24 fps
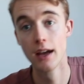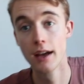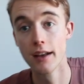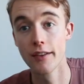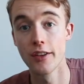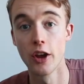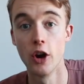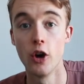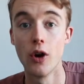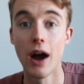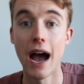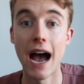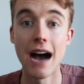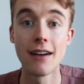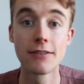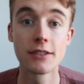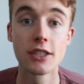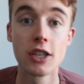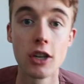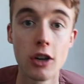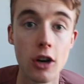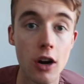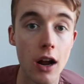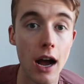So
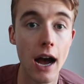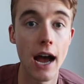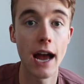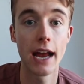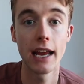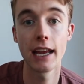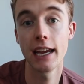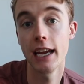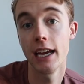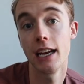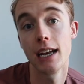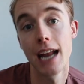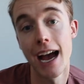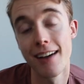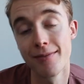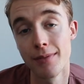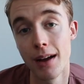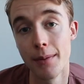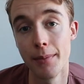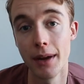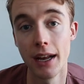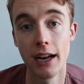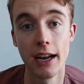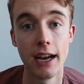after I eat and have
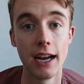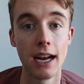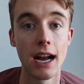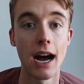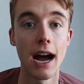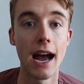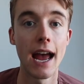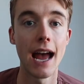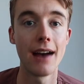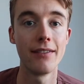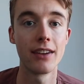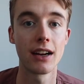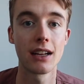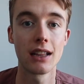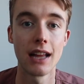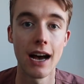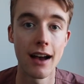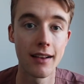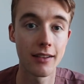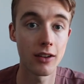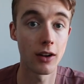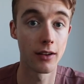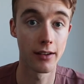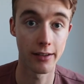my meeting, I have a
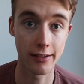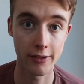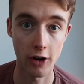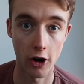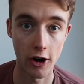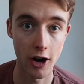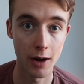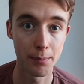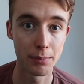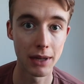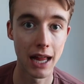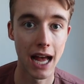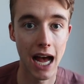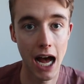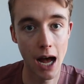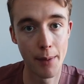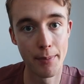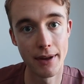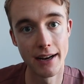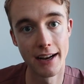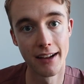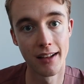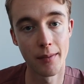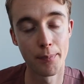class called Startup
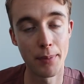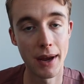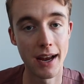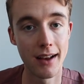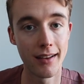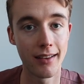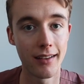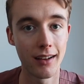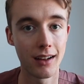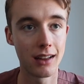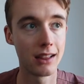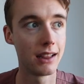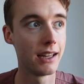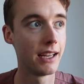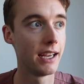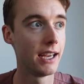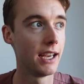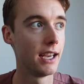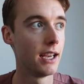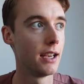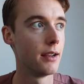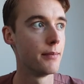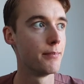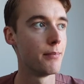Lab, and it's
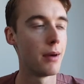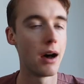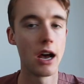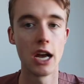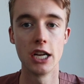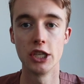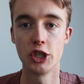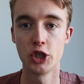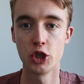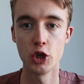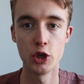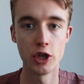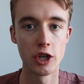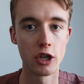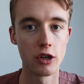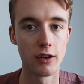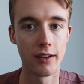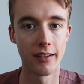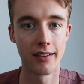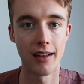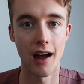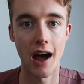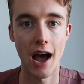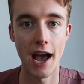basically my junior
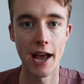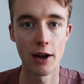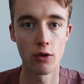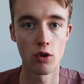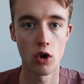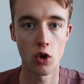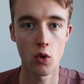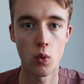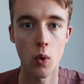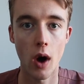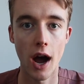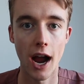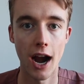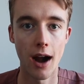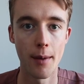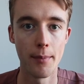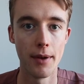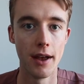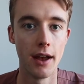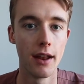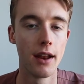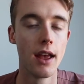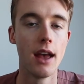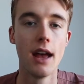design
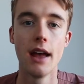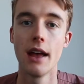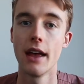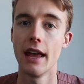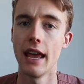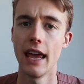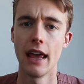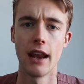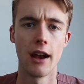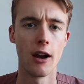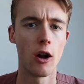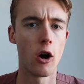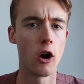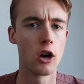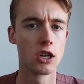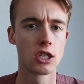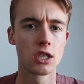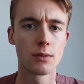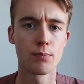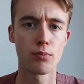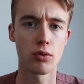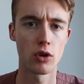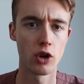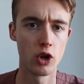requirement in an
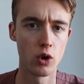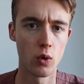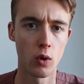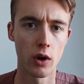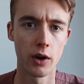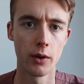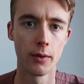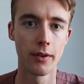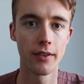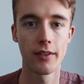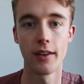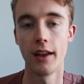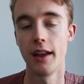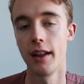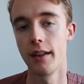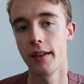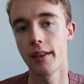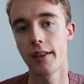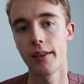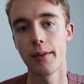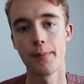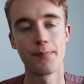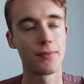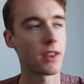entrepreneurial
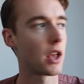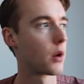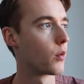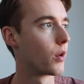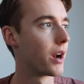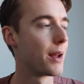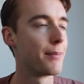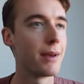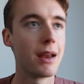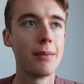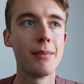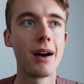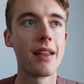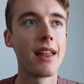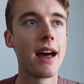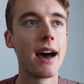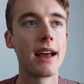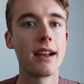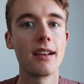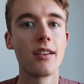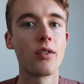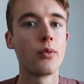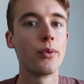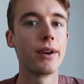sense. And what I mean by
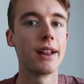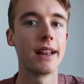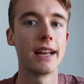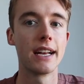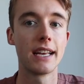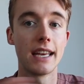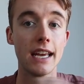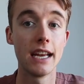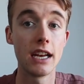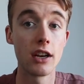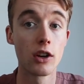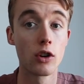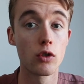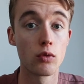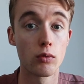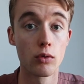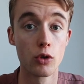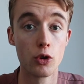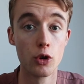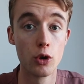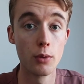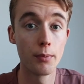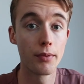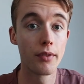that is we like get in
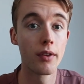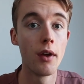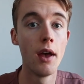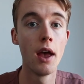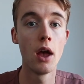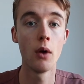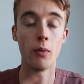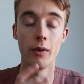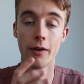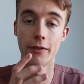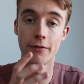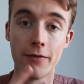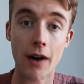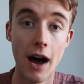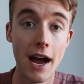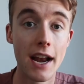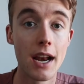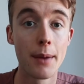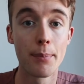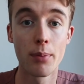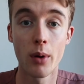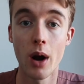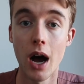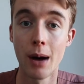groups, we
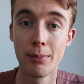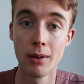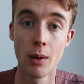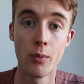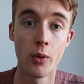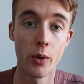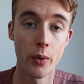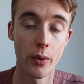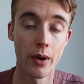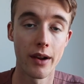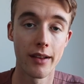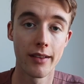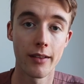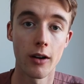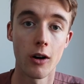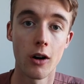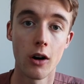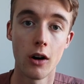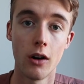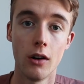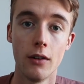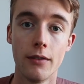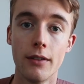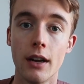find a problem we want to
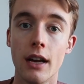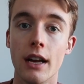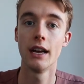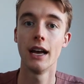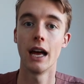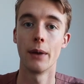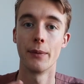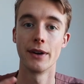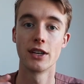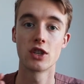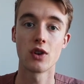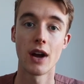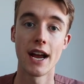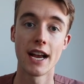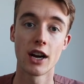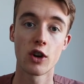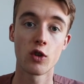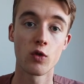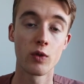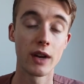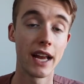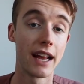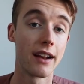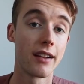solve, and we try and
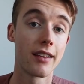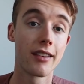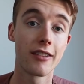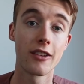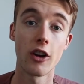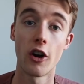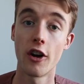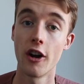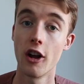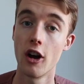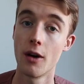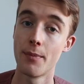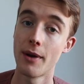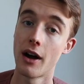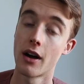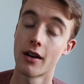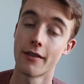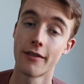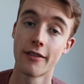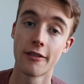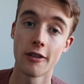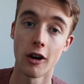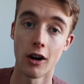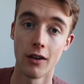create a startup out
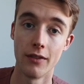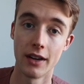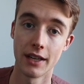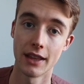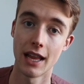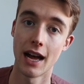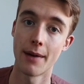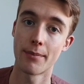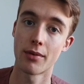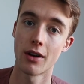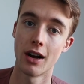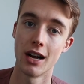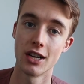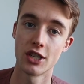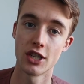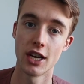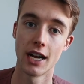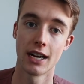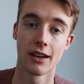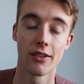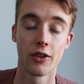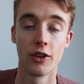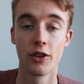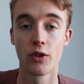of solving that
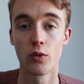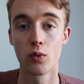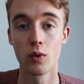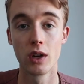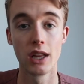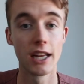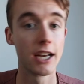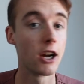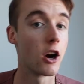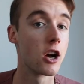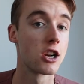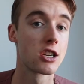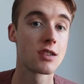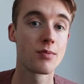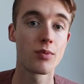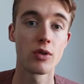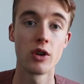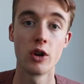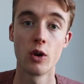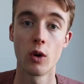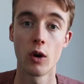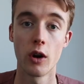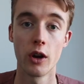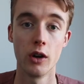project. So it's really
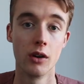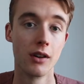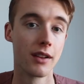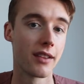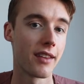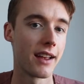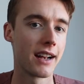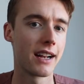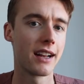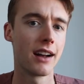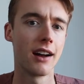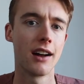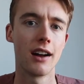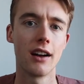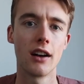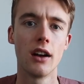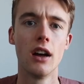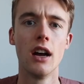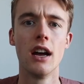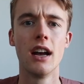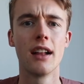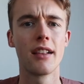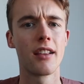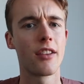entrepreneurial. It's like a,
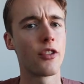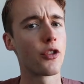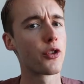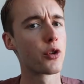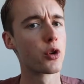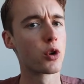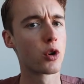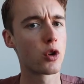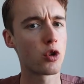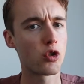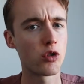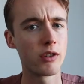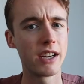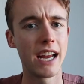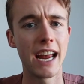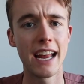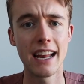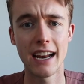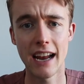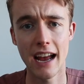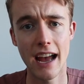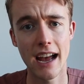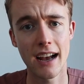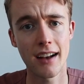it's through
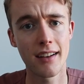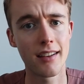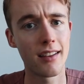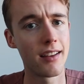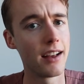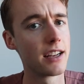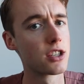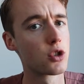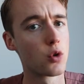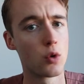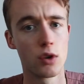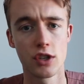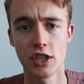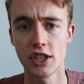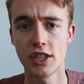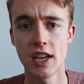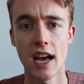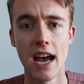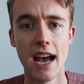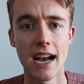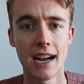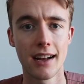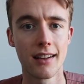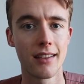CreateX at Georgia
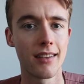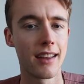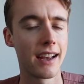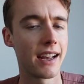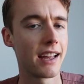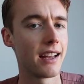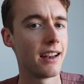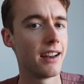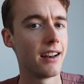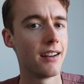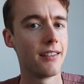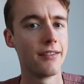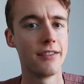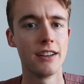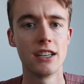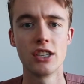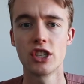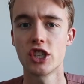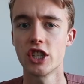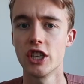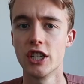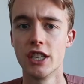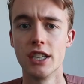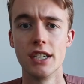Tech. It's like an
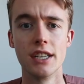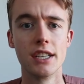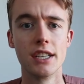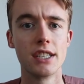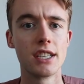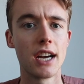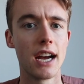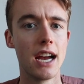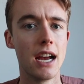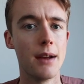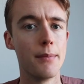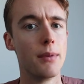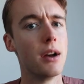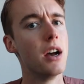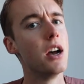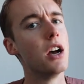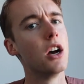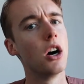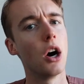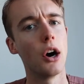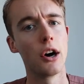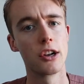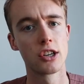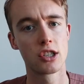invention type
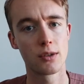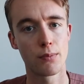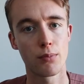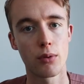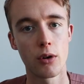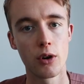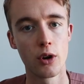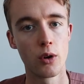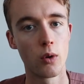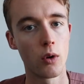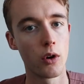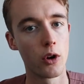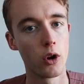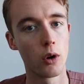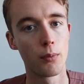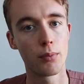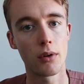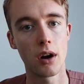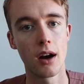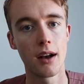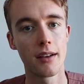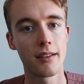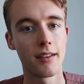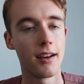entrepreneurial
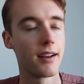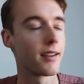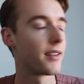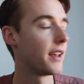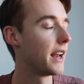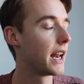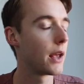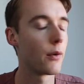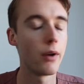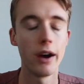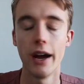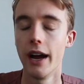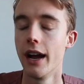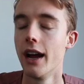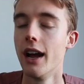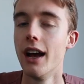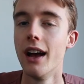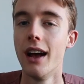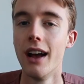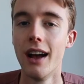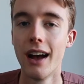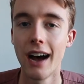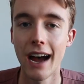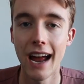process. Anyway,
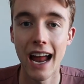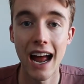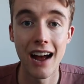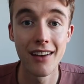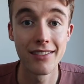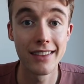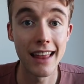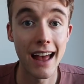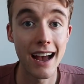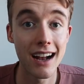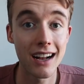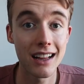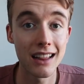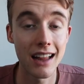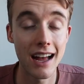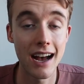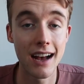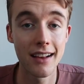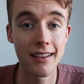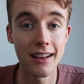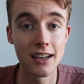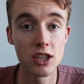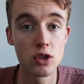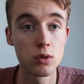I have that
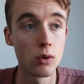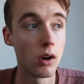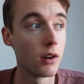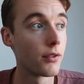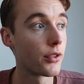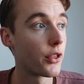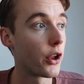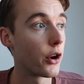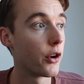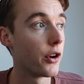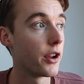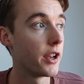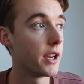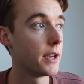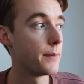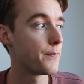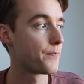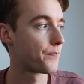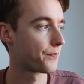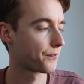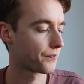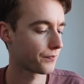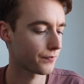class at twelve thirty.